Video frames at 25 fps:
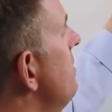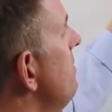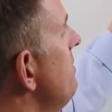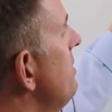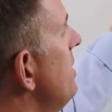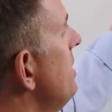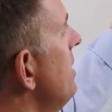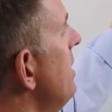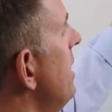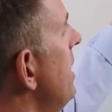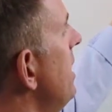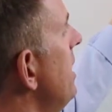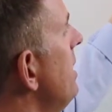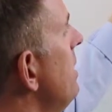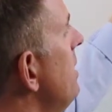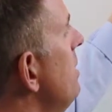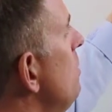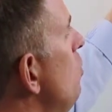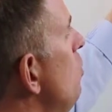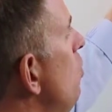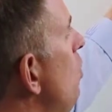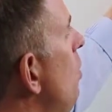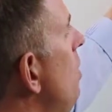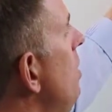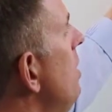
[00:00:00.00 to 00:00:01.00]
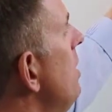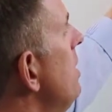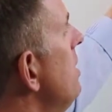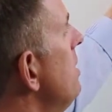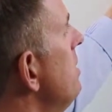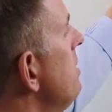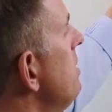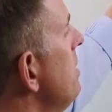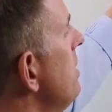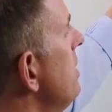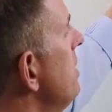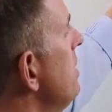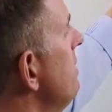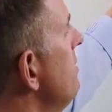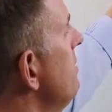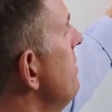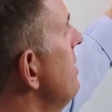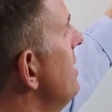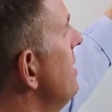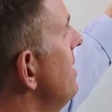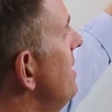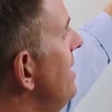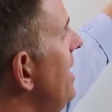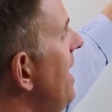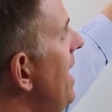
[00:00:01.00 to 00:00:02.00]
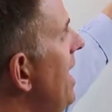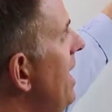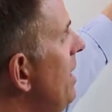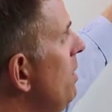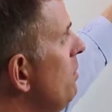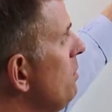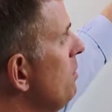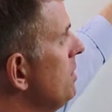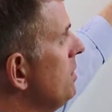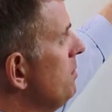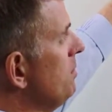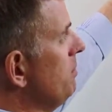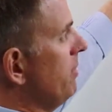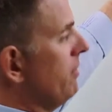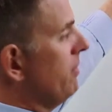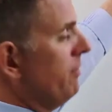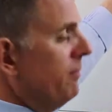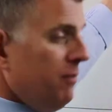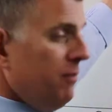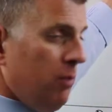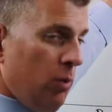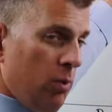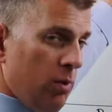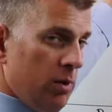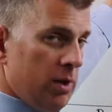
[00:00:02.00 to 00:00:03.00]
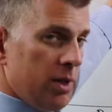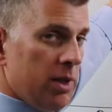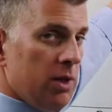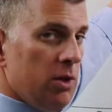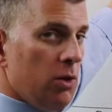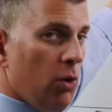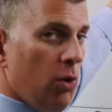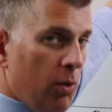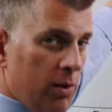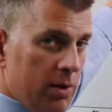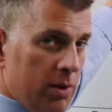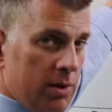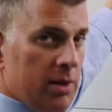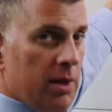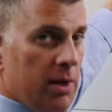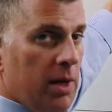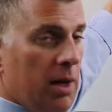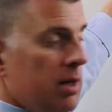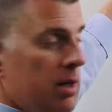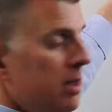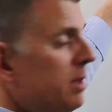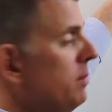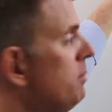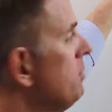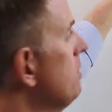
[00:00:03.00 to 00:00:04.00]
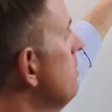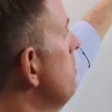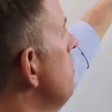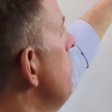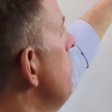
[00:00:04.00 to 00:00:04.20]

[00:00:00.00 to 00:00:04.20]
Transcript: 1781. And even that was before Yorktown. It was